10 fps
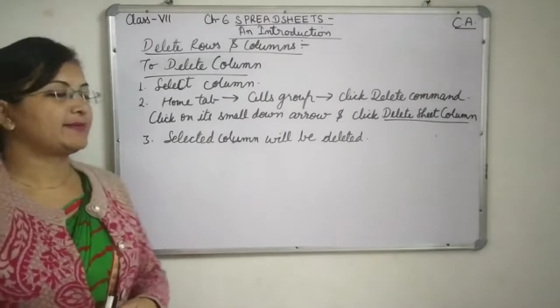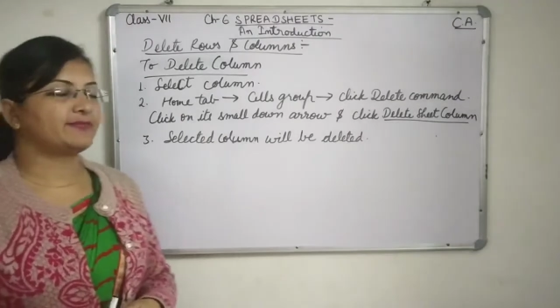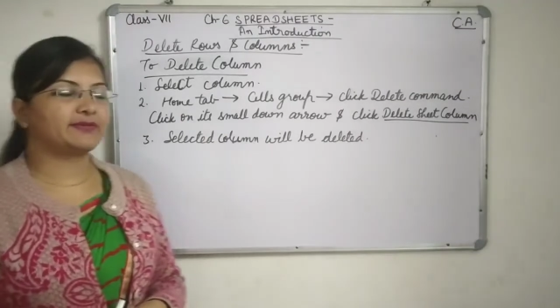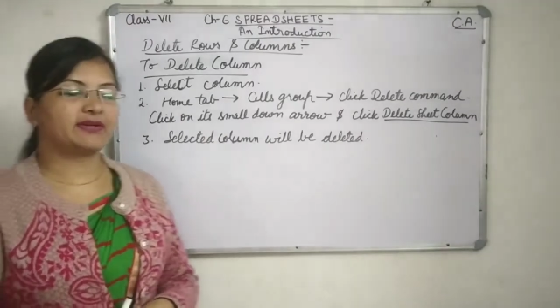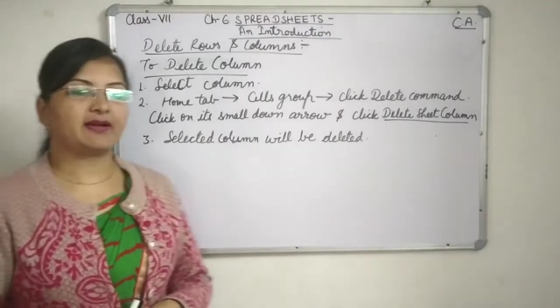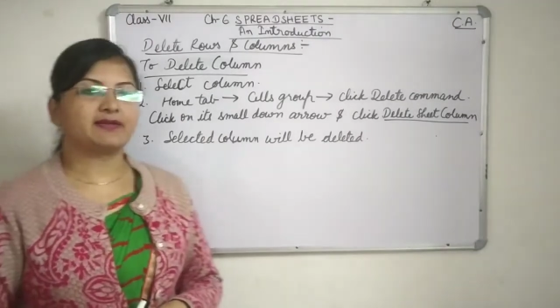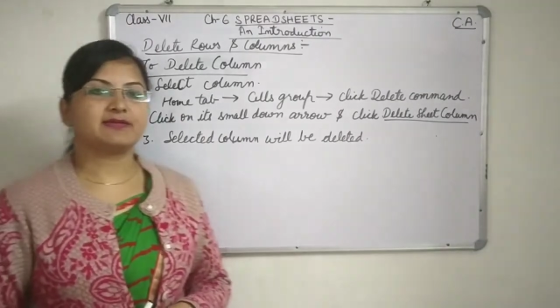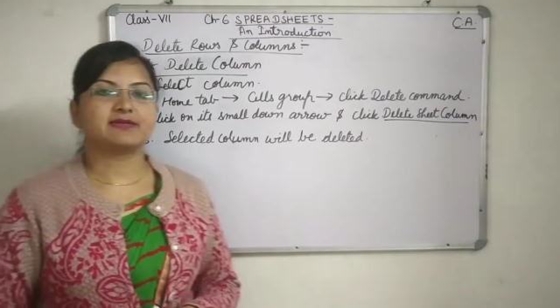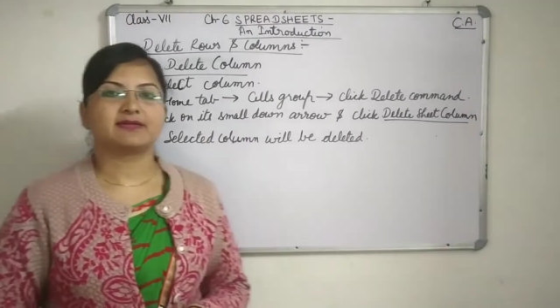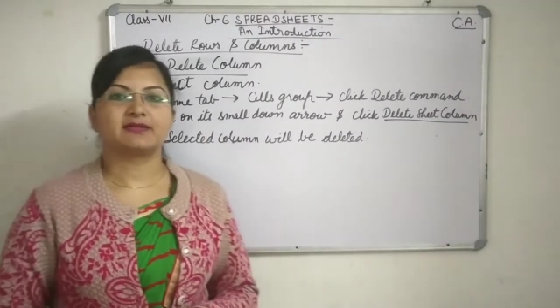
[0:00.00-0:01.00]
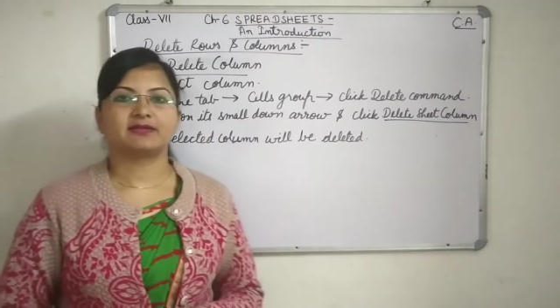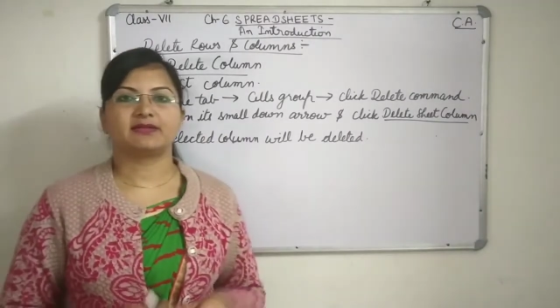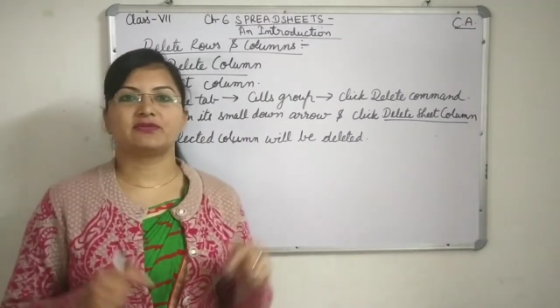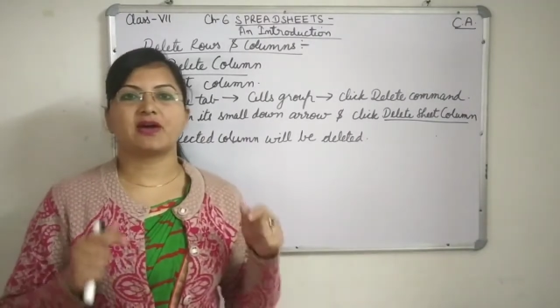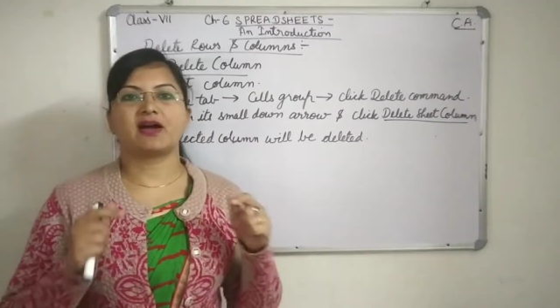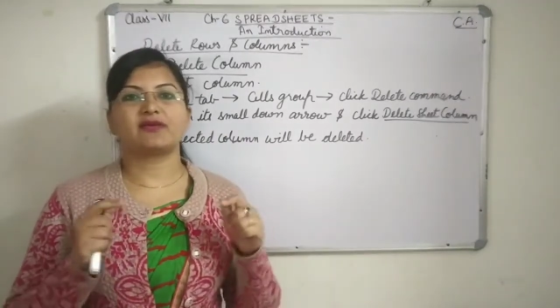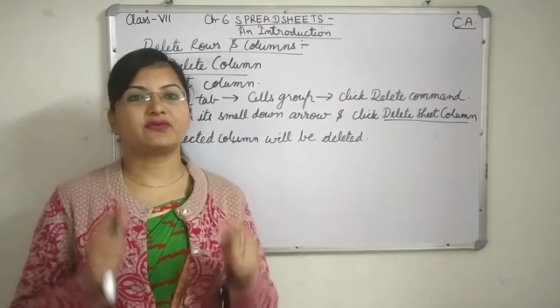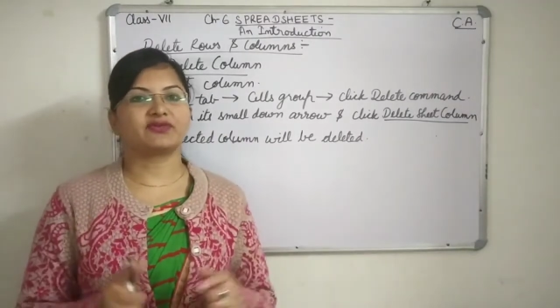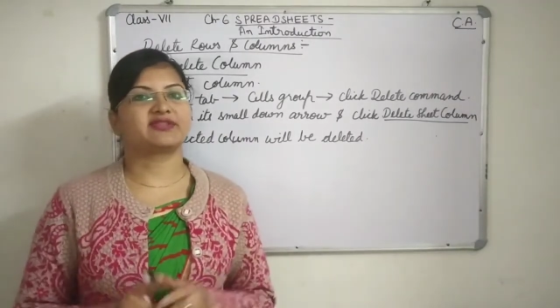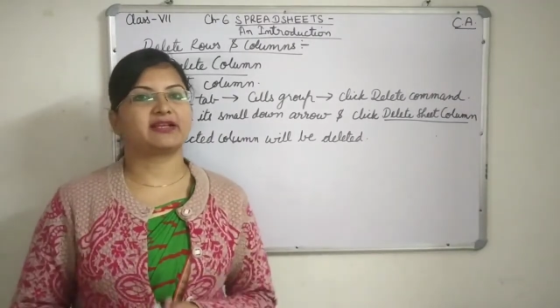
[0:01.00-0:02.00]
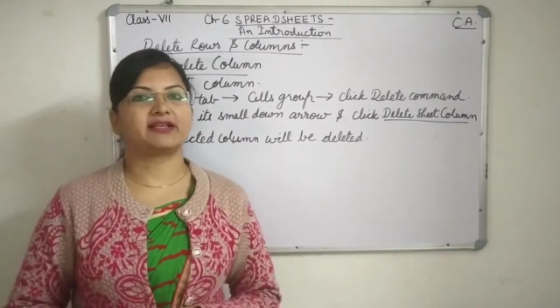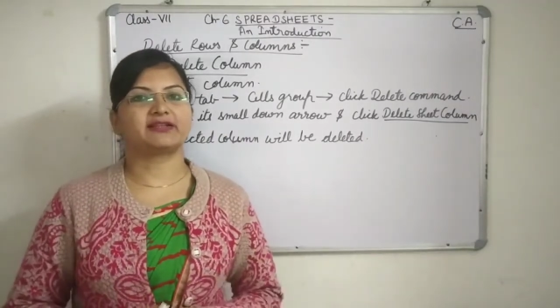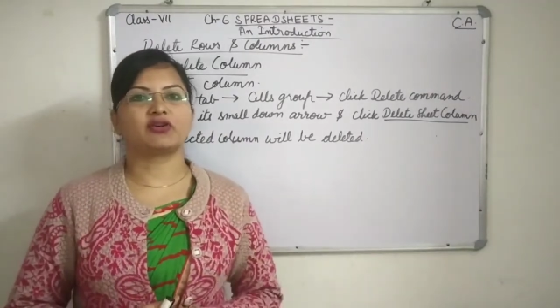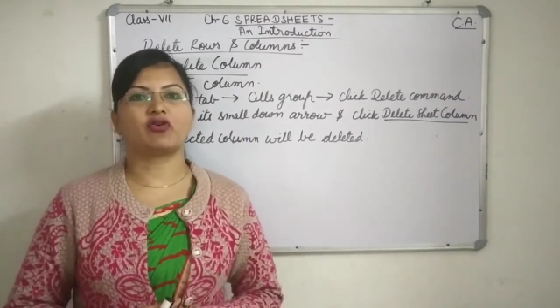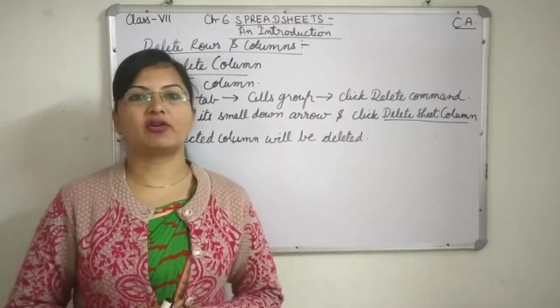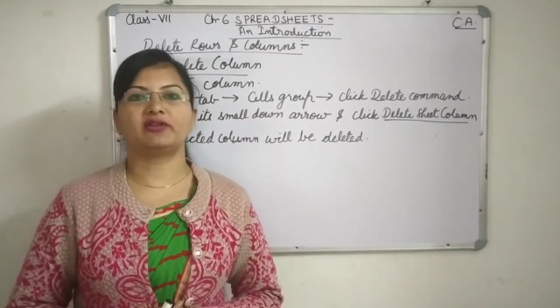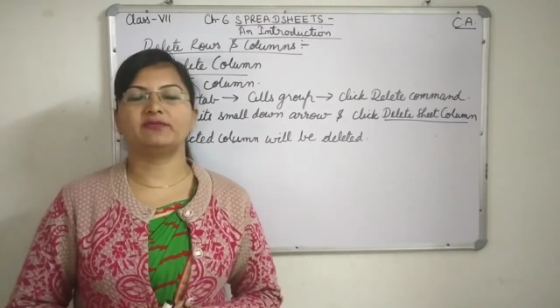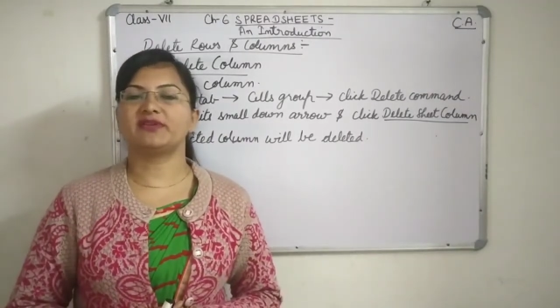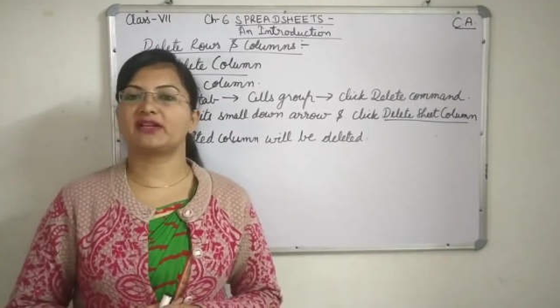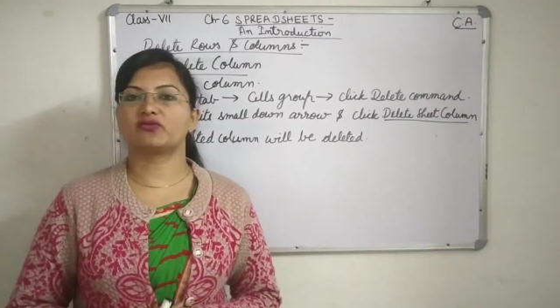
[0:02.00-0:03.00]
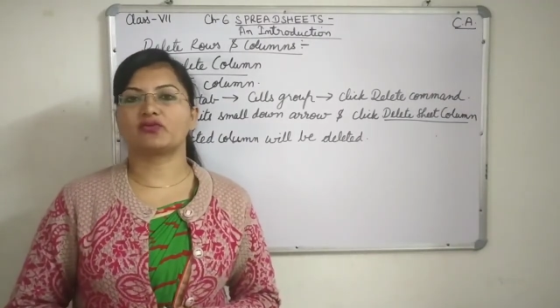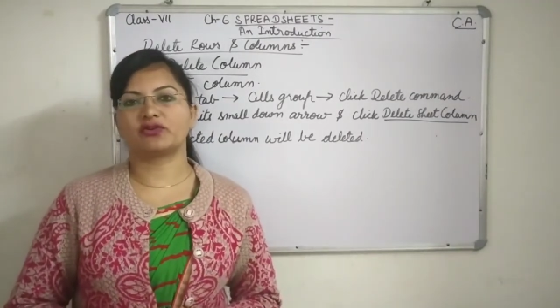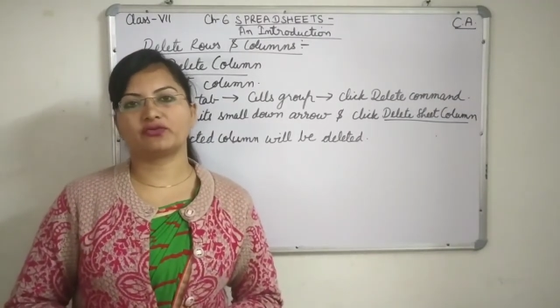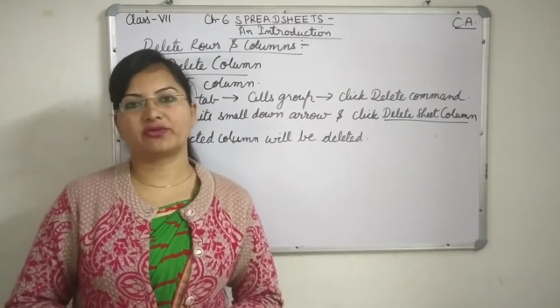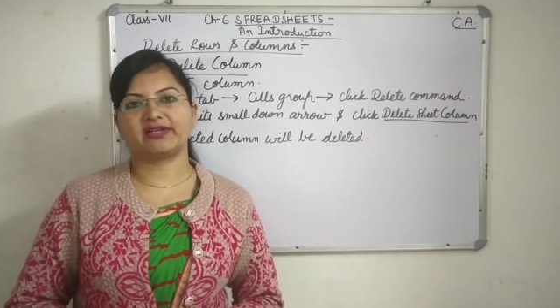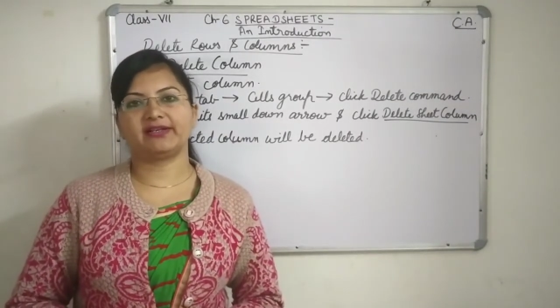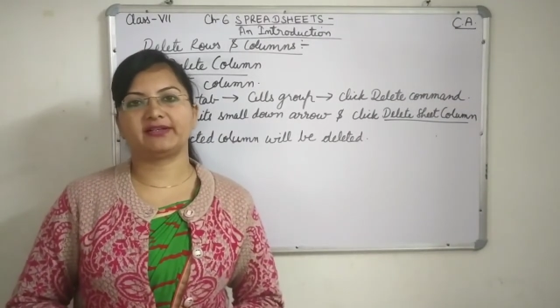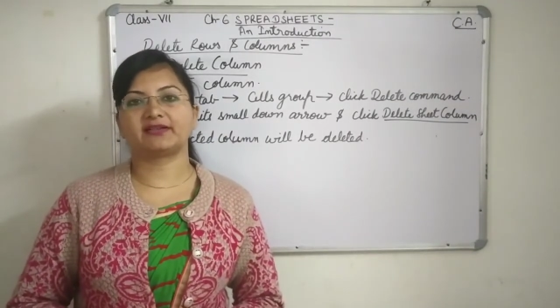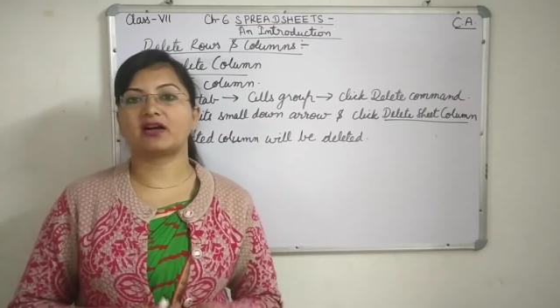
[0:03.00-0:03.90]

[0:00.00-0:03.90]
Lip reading: For that, you have to select the column that you want to delete.